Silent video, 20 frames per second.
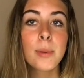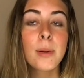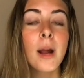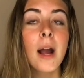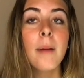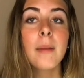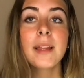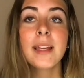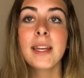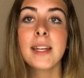
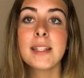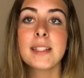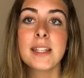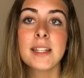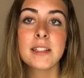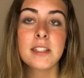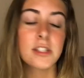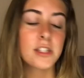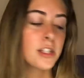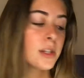probably get
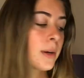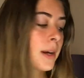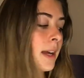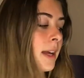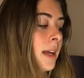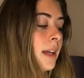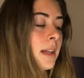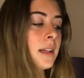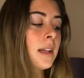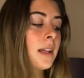addicted to it.
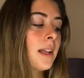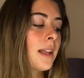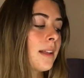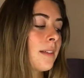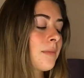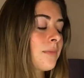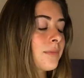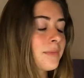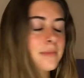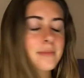
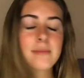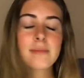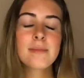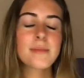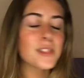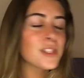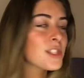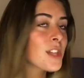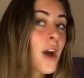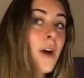
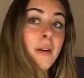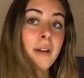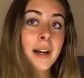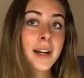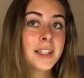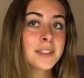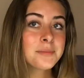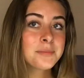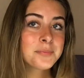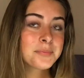So
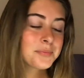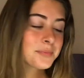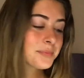good.